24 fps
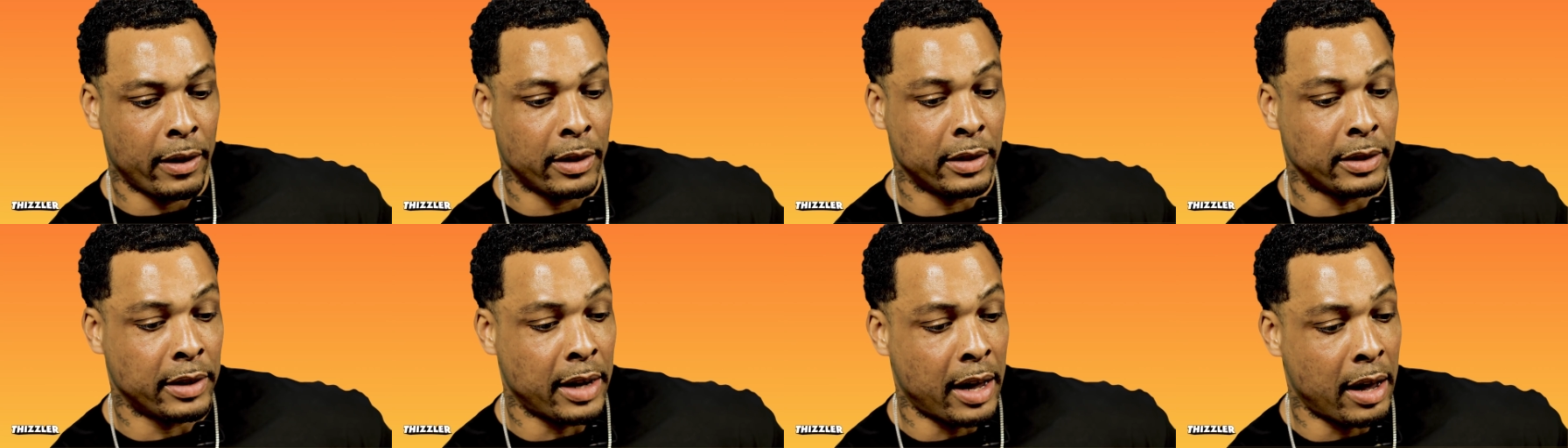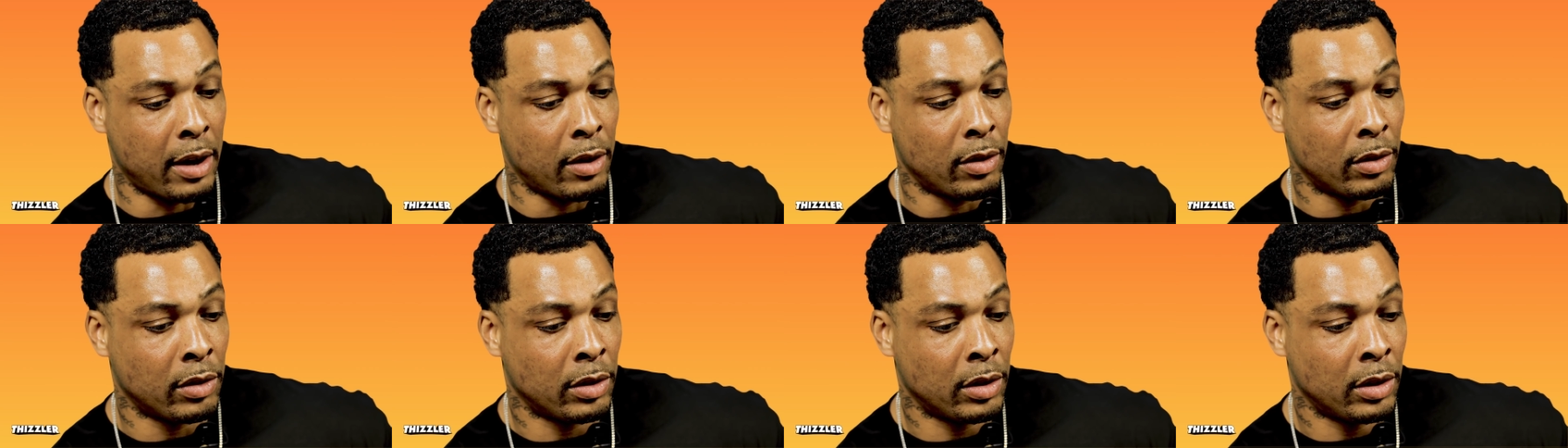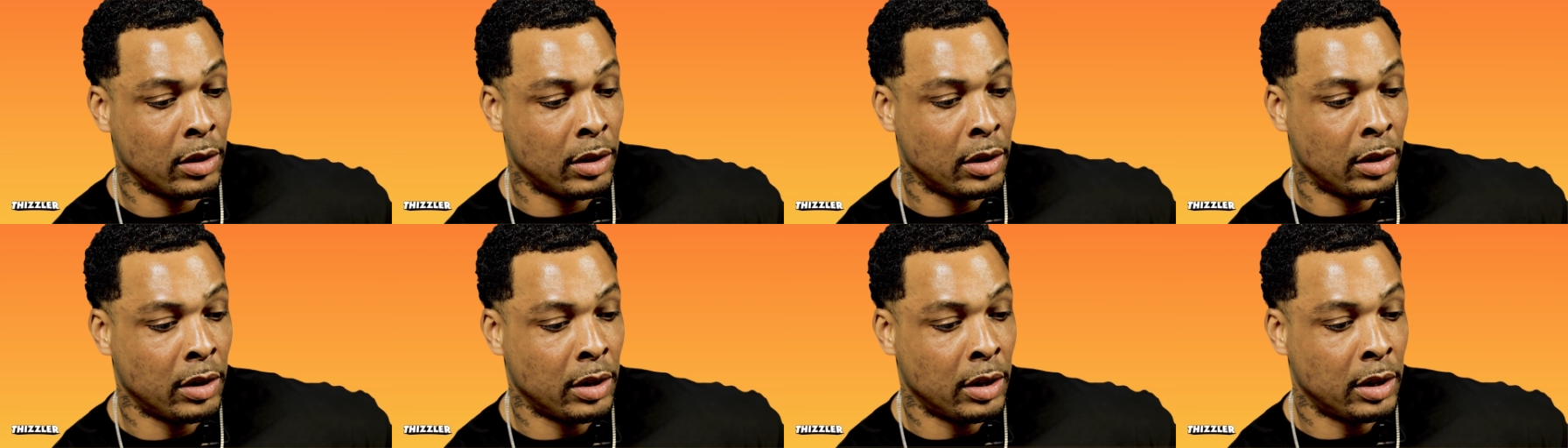Now,
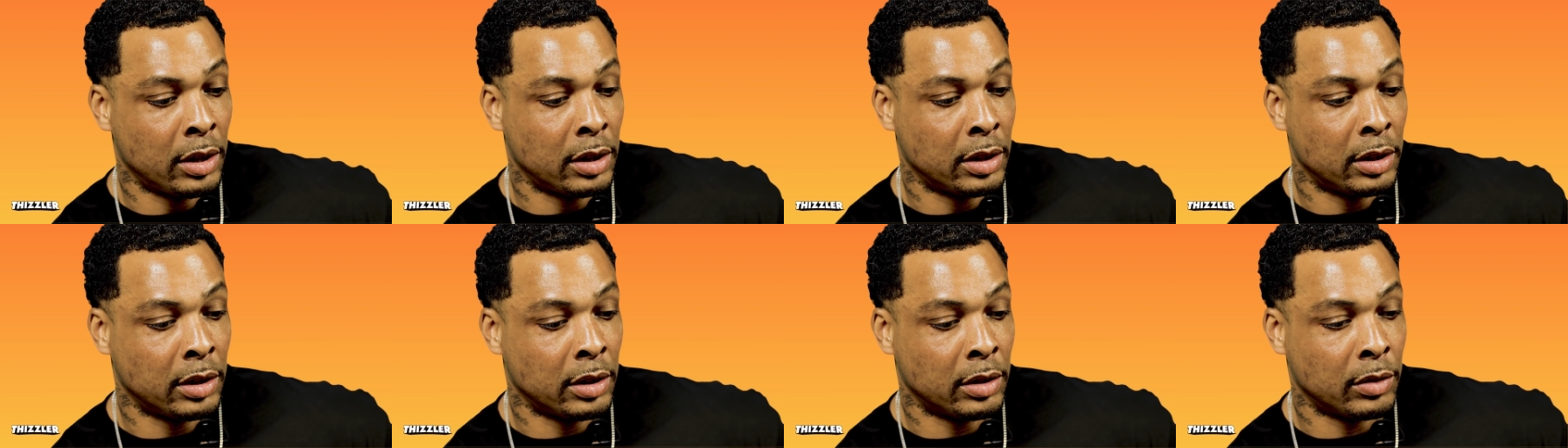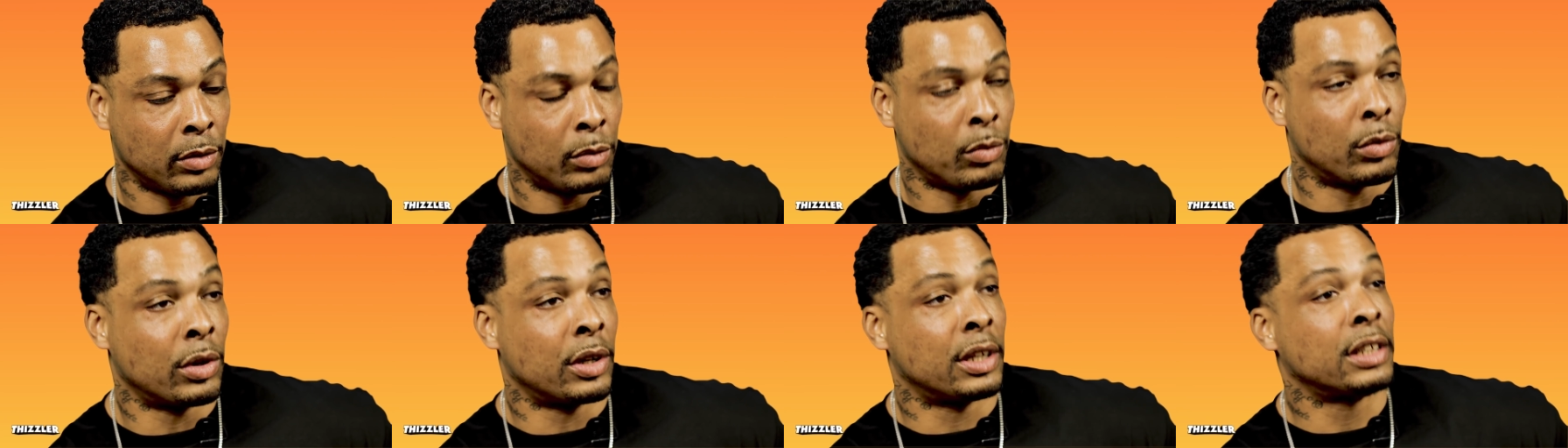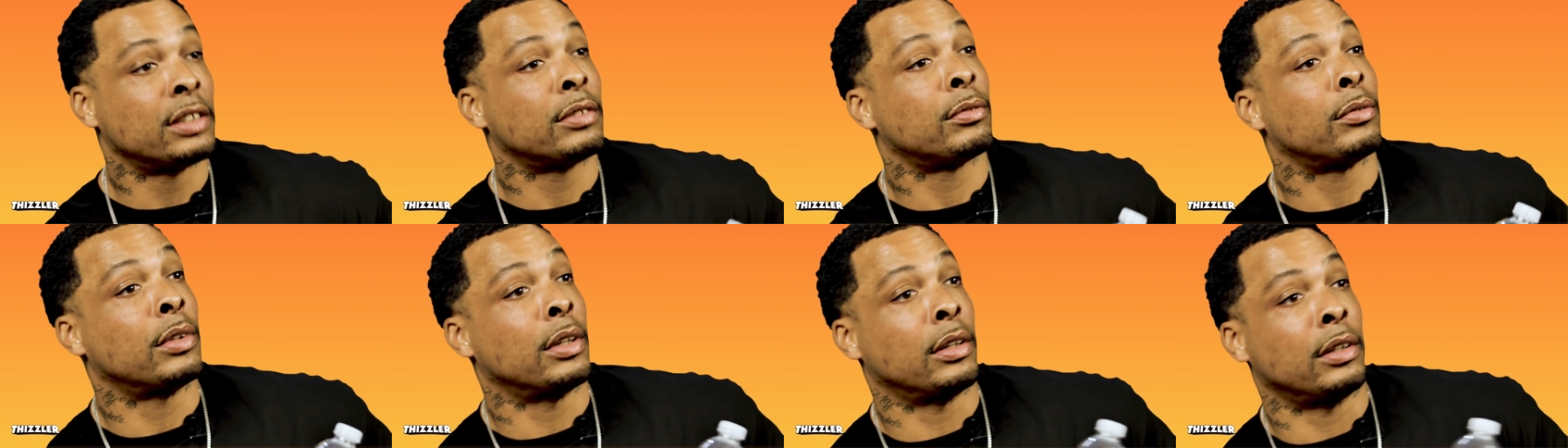what
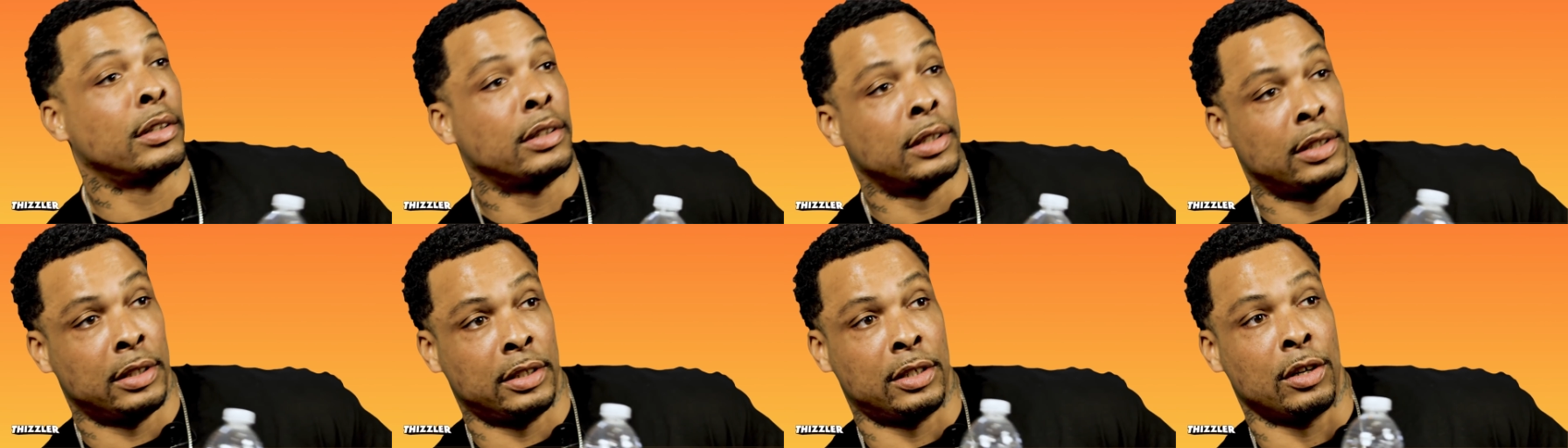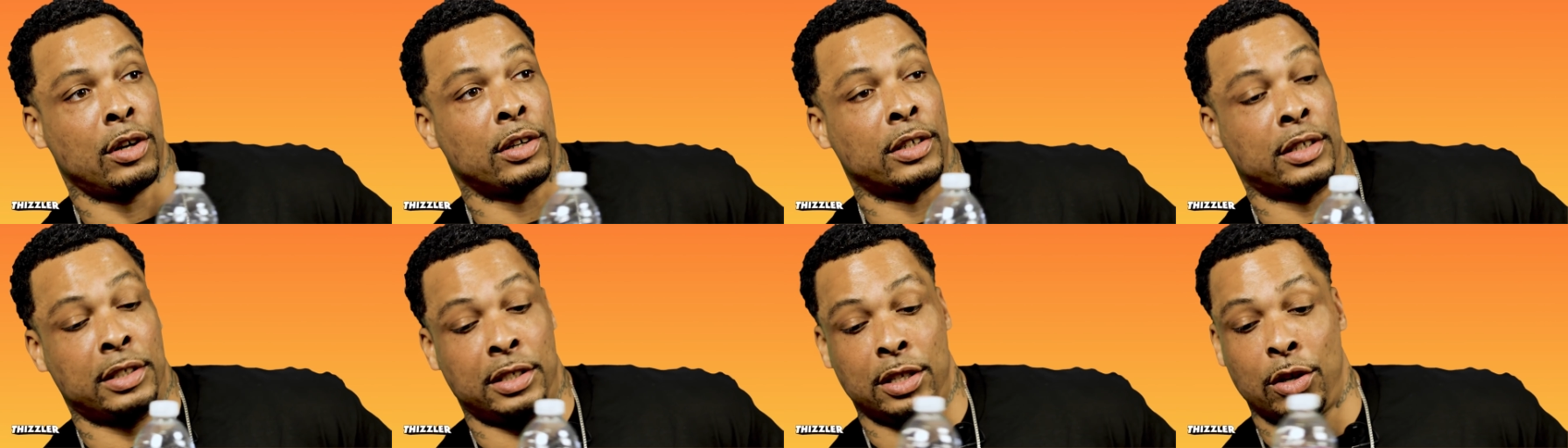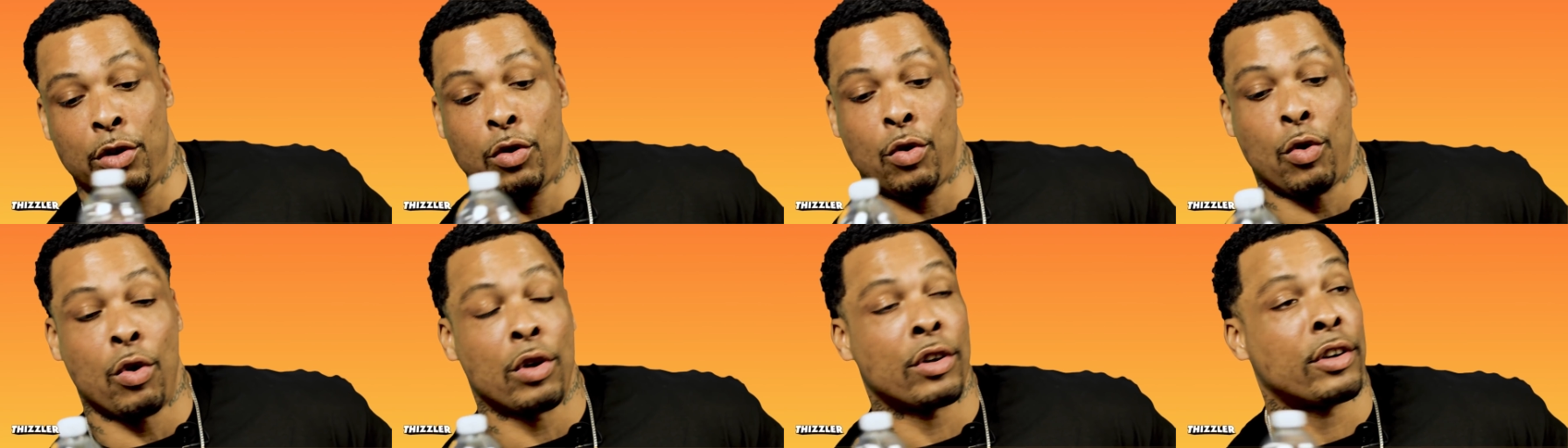it, the, the
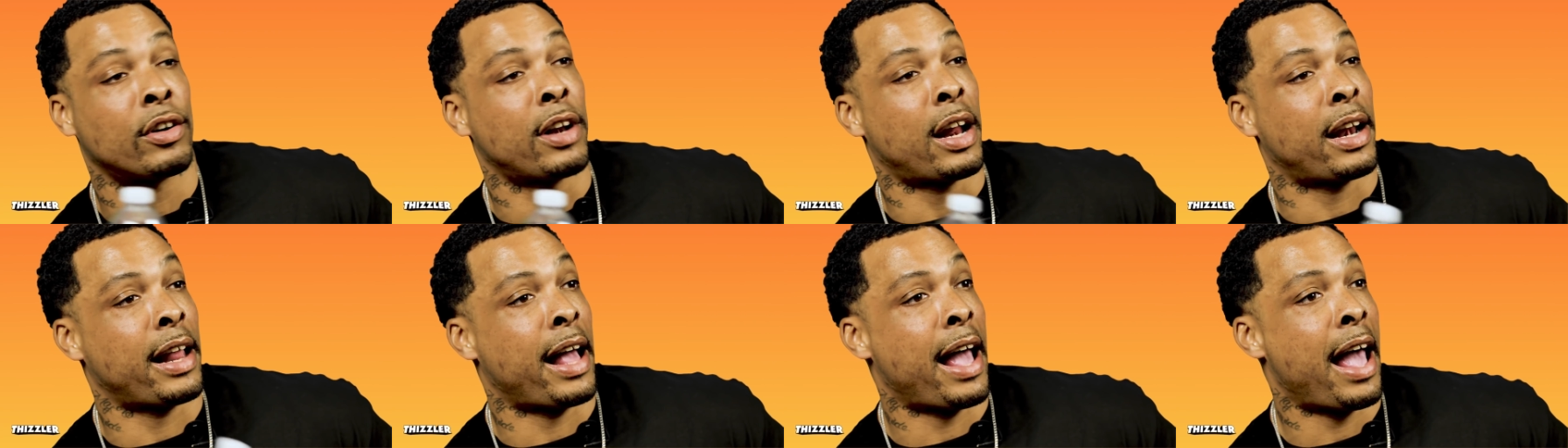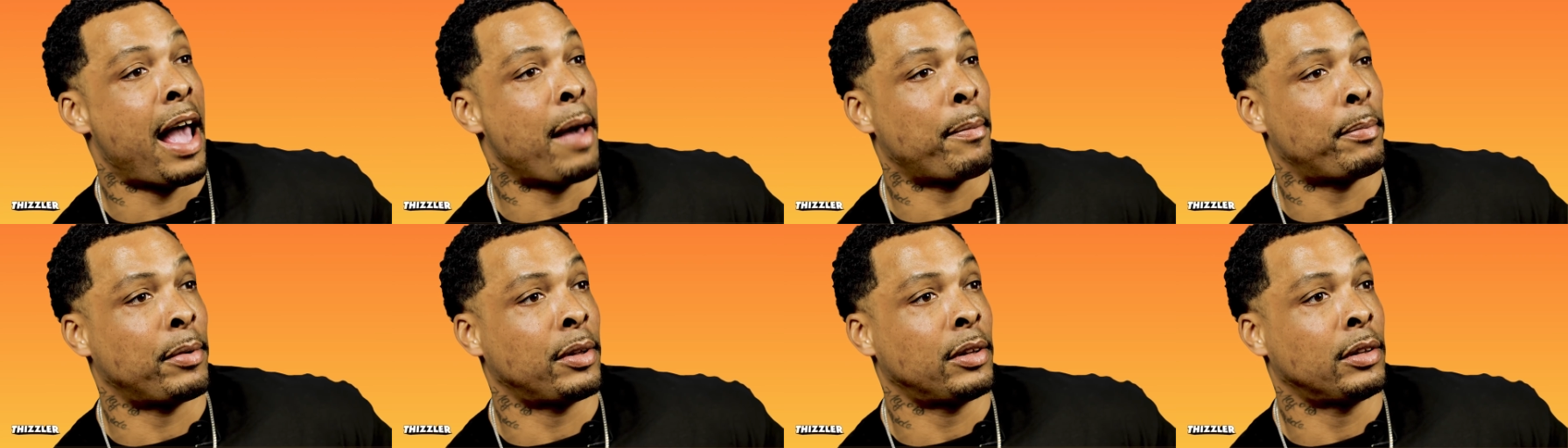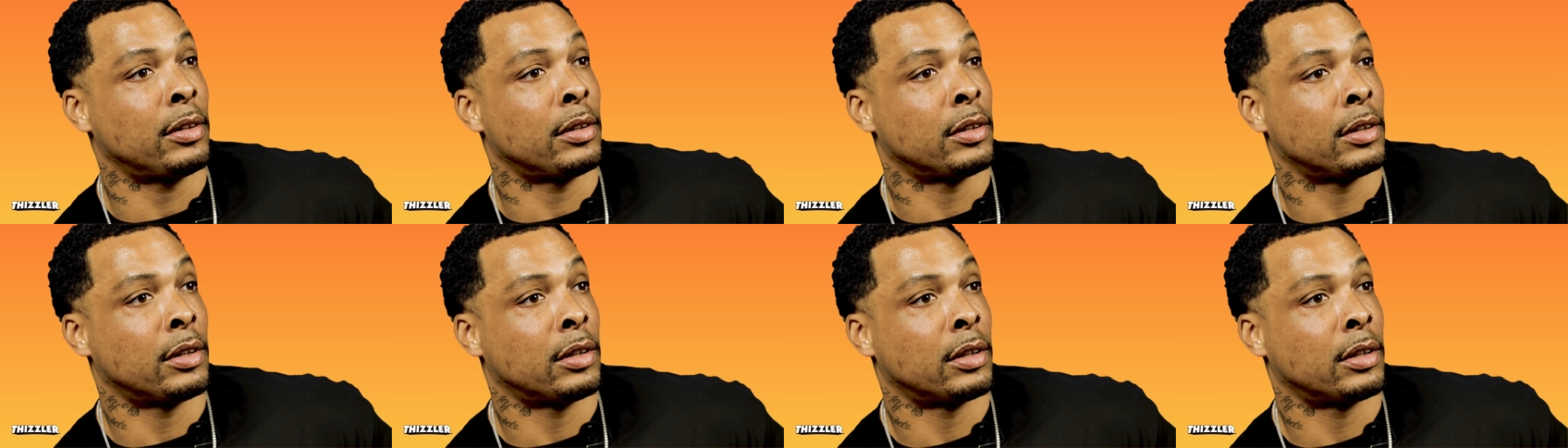order that it happened